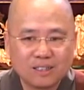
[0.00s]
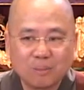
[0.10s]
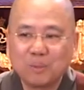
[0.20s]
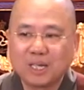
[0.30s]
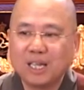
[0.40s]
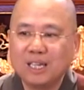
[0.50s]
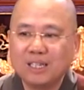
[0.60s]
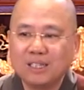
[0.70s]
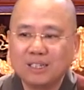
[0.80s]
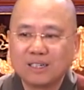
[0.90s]
The
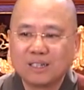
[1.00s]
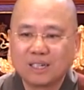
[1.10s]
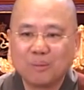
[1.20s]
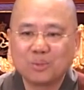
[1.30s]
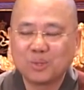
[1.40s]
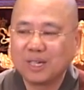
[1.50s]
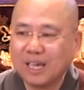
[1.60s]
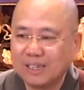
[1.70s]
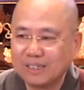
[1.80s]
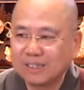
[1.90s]
beginning comes to an
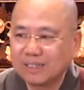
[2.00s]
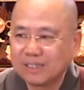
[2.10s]
end.